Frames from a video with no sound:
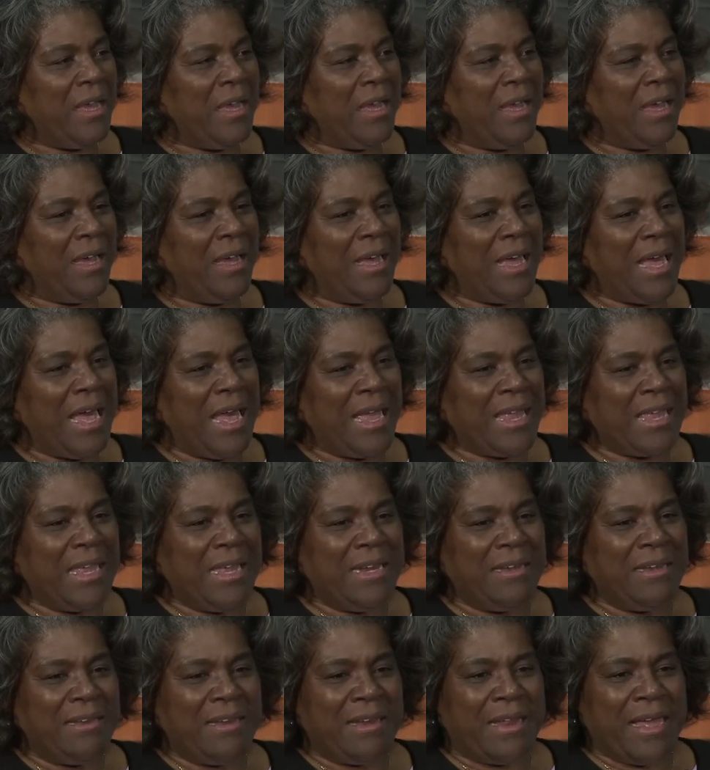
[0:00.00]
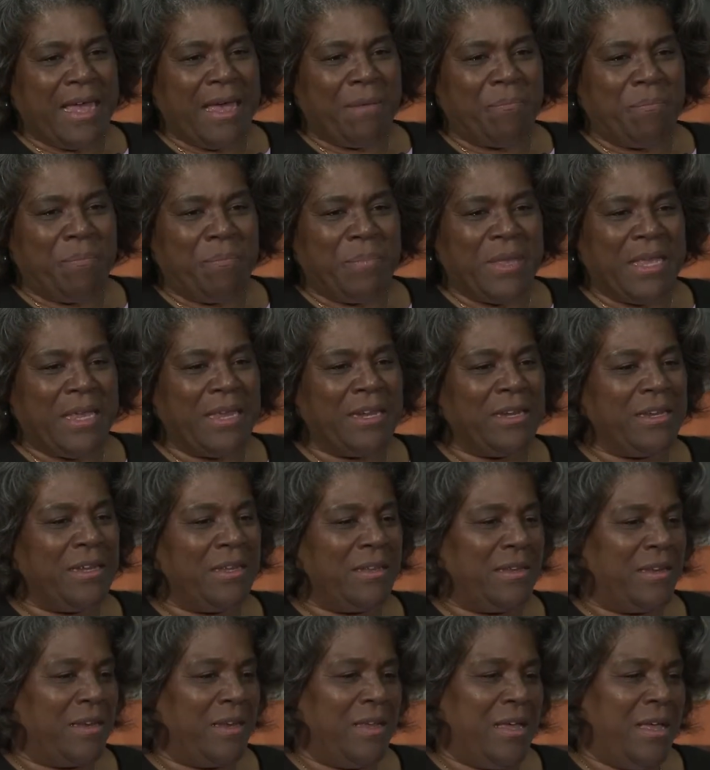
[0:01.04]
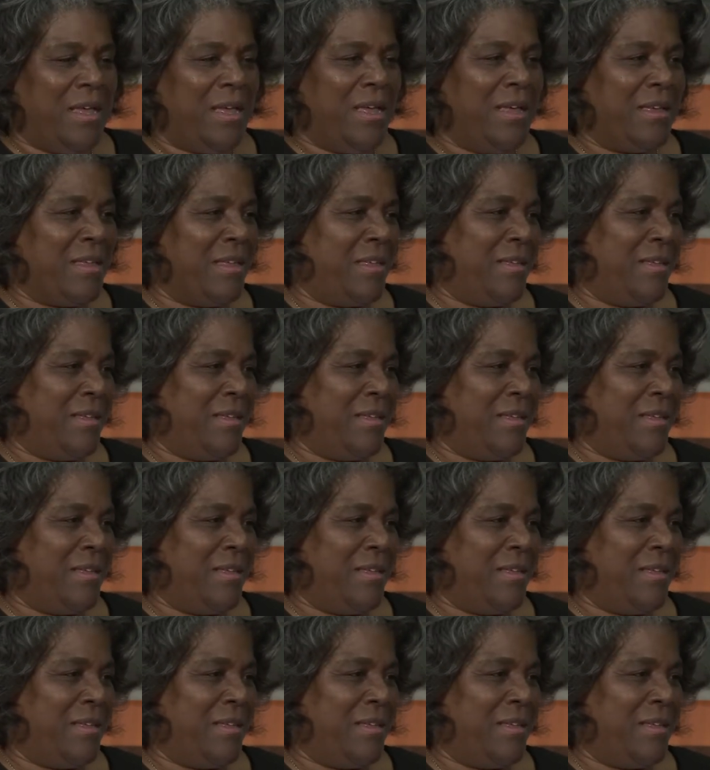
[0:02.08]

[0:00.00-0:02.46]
Uh, I ended up being uh,